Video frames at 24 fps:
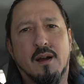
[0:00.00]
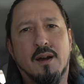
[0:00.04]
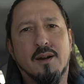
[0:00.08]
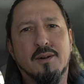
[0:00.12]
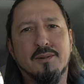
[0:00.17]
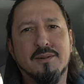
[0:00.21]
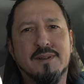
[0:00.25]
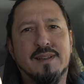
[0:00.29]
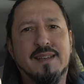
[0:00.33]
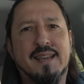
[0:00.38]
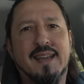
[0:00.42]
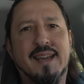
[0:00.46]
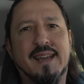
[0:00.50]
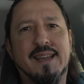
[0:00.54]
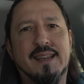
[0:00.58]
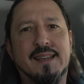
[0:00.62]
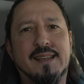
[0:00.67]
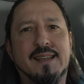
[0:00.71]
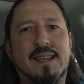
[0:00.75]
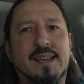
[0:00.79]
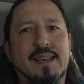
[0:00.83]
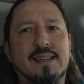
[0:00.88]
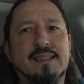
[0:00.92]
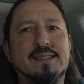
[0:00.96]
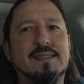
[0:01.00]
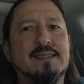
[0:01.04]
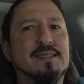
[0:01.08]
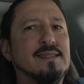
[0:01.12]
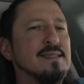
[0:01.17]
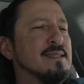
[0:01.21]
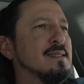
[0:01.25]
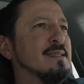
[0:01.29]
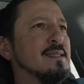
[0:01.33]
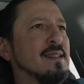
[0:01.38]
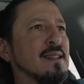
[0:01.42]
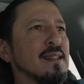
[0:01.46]
Okay,
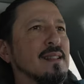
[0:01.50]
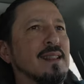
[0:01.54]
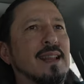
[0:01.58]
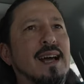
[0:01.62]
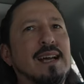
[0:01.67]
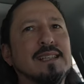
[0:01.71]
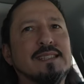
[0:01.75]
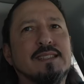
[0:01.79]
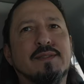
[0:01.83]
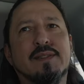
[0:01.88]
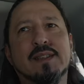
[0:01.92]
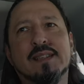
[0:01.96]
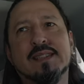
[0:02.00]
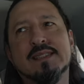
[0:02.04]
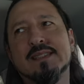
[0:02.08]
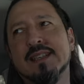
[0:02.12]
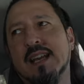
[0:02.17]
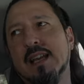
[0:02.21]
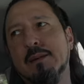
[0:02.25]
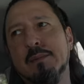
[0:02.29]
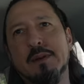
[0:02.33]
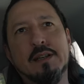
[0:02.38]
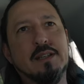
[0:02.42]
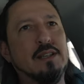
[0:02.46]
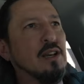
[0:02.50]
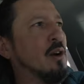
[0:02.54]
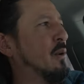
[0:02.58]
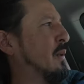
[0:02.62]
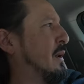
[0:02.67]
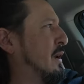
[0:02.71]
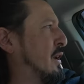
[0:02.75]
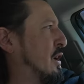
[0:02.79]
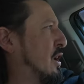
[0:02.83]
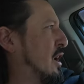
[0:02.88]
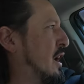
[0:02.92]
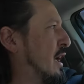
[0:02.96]
kids, lots of excitement
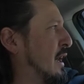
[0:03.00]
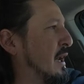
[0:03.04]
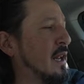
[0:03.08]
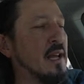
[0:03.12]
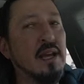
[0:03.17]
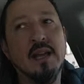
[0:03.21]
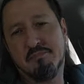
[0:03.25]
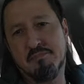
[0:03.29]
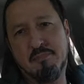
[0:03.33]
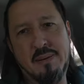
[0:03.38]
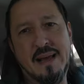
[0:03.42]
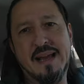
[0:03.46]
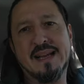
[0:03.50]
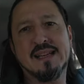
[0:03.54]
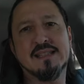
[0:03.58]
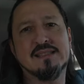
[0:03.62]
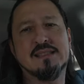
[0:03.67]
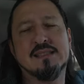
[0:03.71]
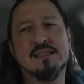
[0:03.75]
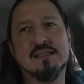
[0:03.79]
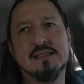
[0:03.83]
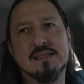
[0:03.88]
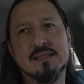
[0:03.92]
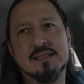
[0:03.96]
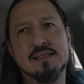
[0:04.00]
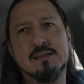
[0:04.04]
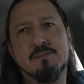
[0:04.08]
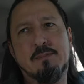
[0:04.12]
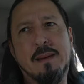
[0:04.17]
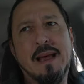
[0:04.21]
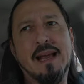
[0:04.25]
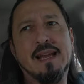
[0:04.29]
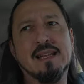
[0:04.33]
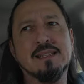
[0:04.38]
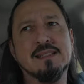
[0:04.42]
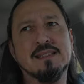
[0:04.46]
going on. Packages,
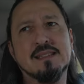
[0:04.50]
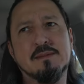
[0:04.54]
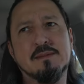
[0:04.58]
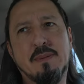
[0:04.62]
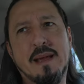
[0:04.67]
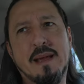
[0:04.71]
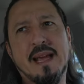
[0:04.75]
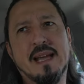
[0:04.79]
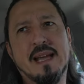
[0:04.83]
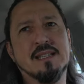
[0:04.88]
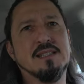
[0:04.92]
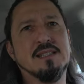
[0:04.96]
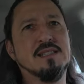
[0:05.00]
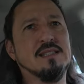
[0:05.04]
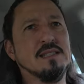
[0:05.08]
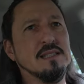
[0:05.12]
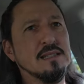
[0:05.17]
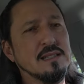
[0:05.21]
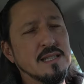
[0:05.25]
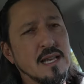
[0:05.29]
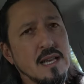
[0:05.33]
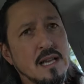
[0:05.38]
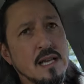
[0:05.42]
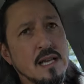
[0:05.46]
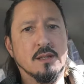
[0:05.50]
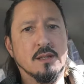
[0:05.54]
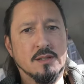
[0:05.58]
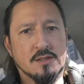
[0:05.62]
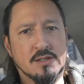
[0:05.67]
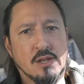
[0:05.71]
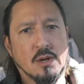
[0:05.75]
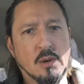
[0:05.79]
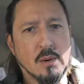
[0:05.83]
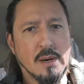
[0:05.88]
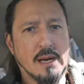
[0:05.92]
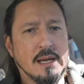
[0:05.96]
packages, packages.
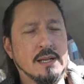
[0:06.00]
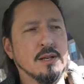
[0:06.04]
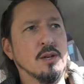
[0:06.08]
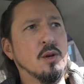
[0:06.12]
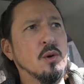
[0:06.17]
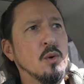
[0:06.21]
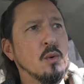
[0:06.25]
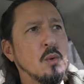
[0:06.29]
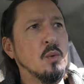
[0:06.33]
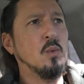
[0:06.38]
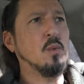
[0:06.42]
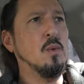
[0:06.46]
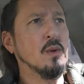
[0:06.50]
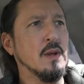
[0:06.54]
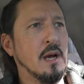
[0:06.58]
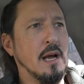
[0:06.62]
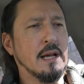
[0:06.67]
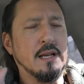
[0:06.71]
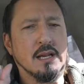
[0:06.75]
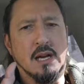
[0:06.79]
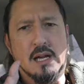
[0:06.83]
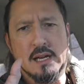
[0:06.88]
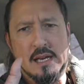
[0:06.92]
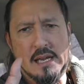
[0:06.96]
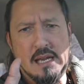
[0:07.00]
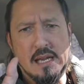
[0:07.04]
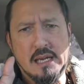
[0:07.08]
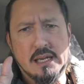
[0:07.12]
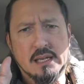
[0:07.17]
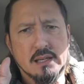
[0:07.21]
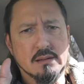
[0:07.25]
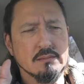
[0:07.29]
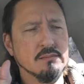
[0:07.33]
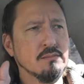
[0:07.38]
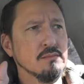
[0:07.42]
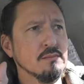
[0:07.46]
So I know I got
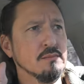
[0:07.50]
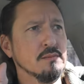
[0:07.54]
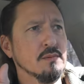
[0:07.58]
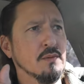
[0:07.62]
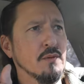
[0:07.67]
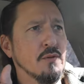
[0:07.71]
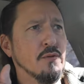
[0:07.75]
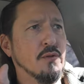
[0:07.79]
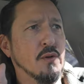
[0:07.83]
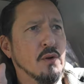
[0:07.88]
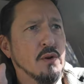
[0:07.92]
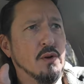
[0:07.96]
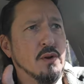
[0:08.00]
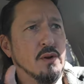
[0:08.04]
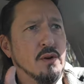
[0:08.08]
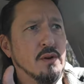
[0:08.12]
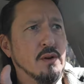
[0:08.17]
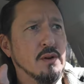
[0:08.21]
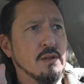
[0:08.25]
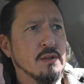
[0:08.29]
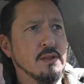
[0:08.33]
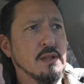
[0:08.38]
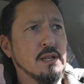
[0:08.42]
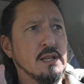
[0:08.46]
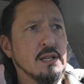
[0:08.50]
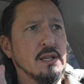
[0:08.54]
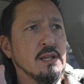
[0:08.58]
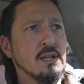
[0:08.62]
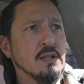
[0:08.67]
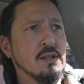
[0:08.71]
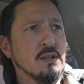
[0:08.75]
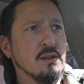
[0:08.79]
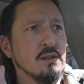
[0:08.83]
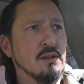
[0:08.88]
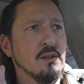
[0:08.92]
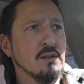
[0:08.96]
ink for
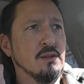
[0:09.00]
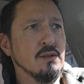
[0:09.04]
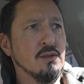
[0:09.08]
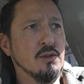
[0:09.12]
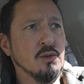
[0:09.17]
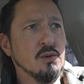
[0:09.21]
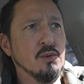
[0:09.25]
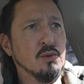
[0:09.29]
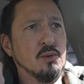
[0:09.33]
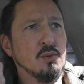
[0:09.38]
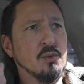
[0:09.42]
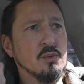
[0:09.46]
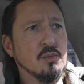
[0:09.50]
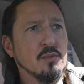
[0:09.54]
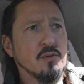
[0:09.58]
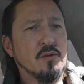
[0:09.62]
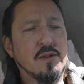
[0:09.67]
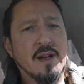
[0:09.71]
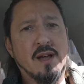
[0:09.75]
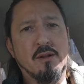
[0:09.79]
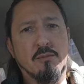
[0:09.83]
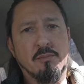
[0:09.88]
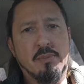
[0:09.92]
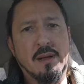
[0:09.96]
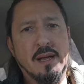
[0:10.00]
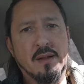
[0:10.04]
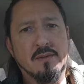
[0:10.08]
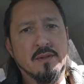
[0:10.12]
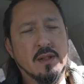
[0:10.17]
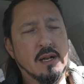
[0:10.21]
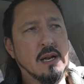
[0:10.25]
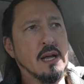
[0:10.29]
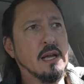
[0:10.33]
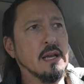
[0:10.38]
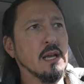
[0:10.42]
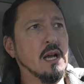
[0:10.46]
the new fountain pen
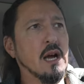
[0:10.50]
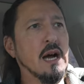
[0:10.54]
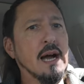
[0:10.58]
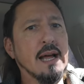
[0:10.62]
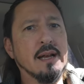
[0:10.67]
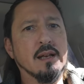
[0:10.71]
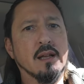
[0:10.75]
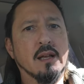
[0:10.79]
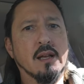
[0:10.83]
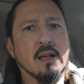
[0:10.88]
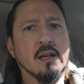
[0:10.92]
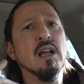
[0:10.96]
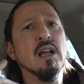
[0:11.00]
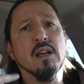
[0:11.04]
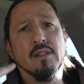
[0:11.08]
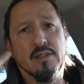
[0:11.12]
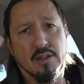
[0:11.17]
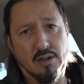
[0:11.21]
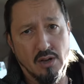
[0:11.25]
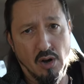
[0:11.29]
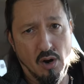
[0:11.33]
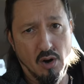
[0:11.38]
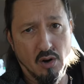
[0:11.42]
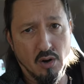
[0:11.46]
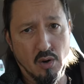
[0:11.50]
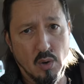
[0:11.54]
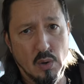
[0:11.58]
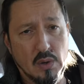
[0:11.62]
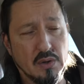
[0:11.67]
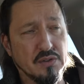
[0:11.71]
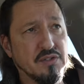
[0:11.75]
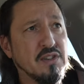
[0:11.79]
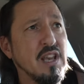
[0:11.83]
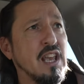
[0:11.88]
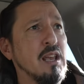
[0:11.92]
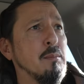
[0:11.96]
that I got. The
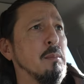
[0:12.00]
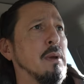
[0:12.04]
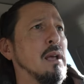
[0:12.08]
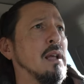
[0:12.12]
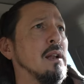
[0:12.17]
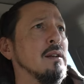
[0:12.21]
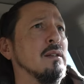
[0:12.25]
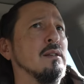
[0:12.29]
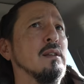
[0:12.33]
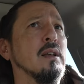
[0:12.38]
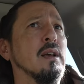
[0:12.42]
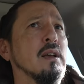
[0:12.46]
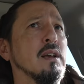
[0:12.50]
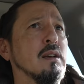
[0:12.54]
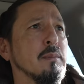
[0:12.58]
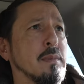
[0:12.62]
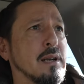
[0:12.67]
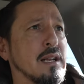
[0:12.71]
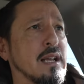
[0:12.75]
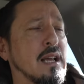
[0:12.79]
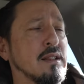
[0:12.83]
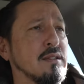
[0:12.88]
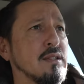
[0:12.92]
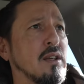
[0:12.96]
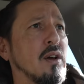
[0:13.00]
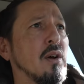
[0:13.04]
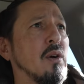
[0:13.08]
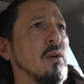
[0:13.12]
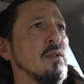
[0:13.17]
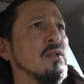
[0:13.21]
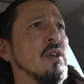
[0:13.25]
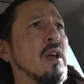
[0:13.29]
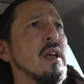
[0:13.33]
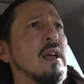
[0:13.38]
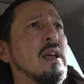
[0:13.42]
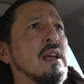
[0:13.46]
gargoyles came in. I'm gonna get
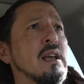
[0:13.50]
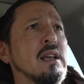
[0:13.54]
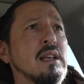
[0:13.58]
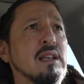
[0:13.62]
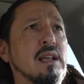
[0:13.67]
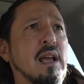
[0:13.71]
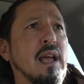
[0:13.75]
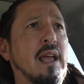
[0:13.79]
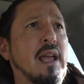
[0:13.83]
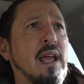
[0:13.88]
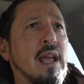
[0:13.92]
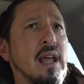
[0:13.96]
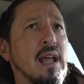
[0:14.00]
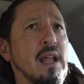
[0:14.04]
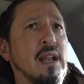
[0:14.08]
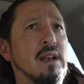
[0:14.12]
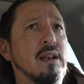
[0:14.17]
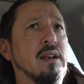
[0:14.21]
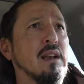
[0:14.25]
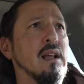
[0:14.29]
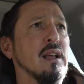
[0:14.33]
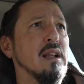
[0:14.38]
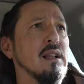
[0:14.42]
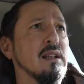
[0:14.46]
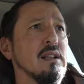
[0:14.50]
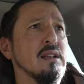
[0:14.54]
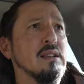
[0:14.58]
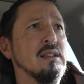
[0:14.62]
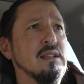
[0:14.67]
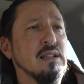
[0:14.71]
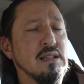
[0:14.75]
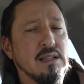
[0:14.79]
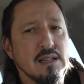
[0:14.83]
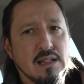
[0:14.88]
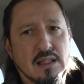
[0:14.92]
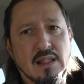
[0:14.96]
those. And
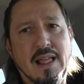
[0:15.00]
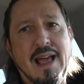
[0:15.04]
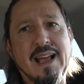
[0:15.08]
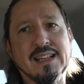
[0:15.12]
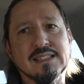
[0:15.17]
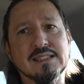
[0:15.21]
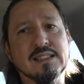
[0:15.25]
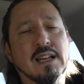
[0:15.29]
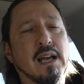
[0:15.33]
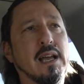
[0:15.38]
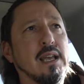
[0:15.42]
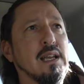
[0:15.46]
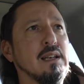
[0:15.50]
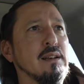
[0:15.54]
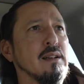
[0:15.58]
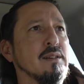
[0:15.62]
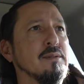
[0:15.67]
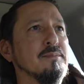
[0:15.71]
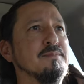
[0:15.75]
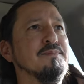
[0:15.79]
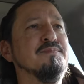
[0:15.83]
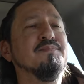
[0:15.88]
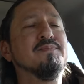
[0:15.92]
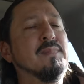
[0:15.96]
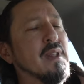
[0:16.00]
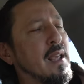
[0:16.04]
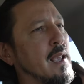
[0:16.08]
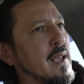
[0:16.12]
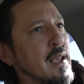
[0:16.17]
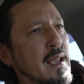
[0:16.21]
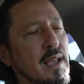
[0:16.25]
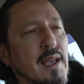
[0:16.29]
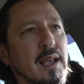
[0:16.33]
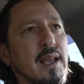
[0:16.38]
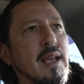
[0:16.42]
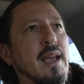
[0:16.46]
last night,
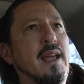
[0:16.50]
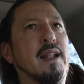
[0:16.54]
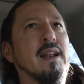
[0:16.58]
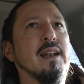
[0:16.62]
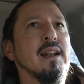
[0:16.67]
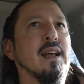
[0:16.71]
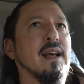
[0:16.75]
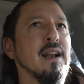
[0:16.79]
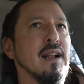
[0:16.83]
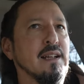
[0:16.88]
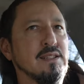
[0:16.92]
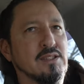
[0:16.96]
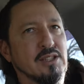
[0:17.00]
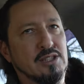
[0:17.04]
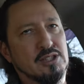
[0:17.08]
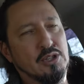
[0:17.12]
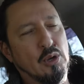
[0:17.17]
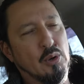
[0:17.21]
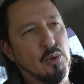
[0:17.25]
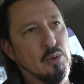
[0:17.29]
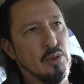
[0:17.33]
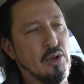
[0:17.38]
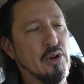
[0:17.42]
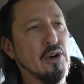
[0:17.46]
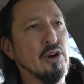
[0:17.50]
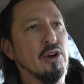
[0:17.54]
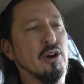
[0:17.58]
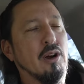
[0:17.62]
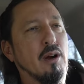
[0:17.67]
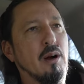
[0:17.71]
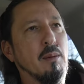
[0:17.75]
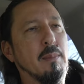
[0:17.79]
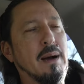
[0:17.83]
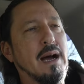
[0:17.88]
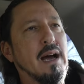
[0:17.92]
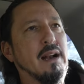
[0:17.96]
and, and I just told her
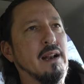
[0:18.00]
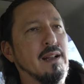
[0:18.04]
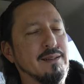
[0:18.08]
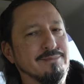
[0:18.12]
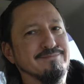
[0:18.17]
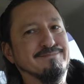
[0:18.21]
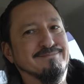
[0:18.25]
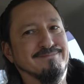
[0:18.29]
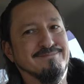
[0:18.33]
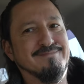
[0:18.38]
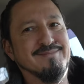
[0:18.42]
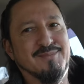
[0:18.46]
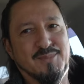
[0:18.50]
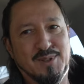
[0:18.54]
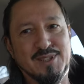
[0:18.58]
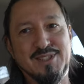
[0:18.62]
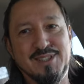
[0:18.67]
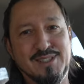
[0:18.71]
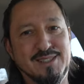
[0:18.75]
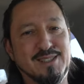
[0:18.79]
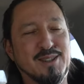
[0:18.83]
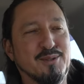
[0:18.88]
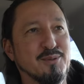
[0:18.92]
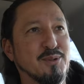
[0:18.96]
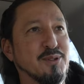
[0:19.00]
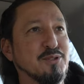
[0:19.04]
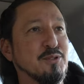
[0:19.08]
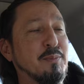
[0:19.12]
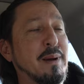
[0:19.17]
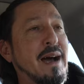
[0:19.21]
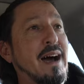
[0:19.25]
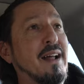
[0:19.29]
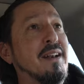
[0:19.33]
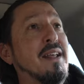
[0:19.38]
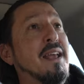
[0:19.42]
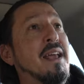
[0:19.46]
about it, which she's thrilled
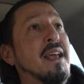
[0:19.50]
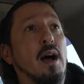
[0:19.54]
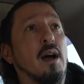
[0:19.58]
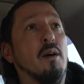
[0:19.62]
about.